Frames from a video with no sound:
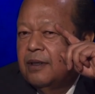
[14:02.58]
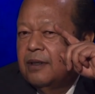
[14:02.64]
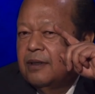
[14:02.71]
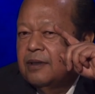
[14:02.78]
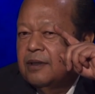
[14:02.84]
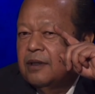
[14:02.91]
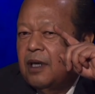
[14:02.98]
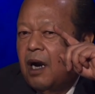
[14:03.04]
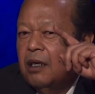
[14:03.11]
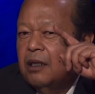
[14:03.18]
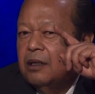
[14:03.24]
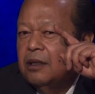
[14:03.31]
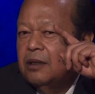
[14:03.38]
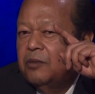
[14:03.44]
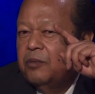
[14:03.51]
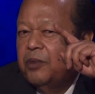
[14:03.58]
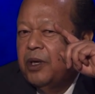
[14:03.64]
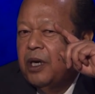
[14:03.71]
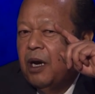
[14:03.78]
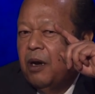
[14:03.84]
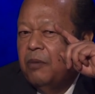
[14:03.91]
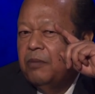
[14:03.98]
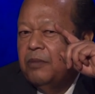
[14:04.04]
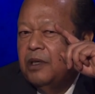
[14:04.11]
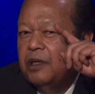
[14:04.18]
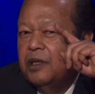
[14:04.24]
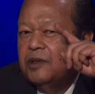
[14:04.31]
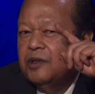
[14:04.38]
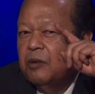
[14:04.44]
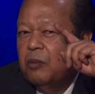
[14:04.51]
start to
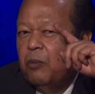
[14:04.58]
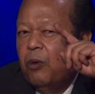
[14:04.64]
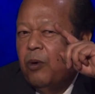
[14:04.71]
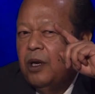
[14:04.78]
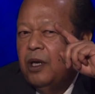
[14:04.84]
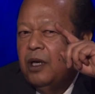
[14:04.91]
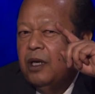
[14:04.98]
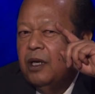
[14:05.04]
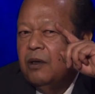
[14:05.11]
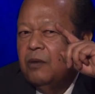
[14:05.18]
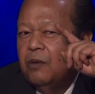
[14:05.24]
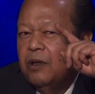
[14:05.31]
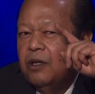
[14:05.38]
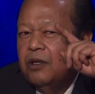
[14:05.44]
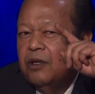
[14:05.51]
become disappointed with